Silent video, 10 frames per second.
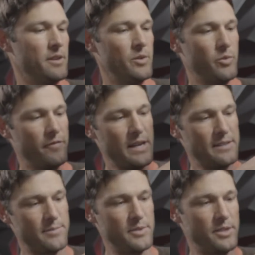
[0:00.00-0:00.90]
Then we've
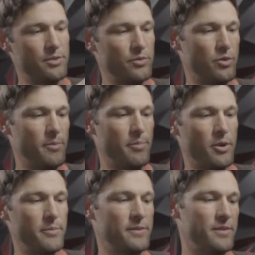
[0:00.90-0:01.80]
got some additional
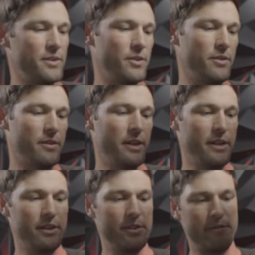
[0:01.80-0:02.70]
compartments here.
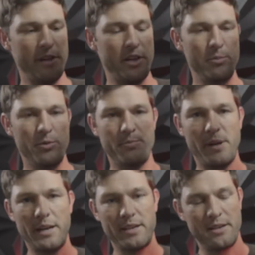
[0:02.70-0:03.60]
Your valuables
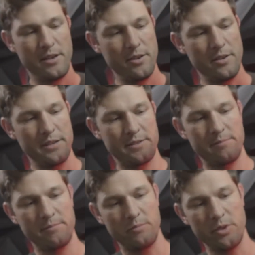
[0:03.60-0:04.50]
pocket here, that's
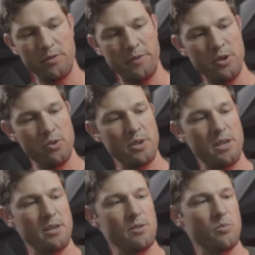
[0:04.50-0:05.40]
where your phone,
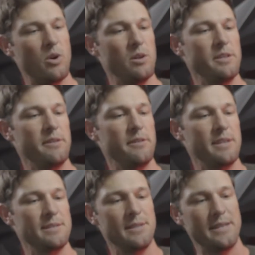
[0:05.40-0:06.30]
keys, wallet,
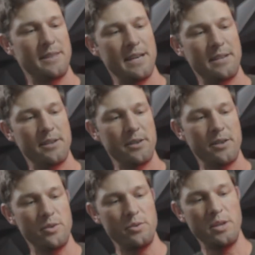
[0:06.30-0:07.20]
things like that can
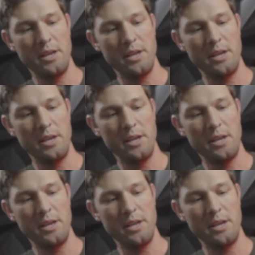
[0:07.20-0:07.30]
go.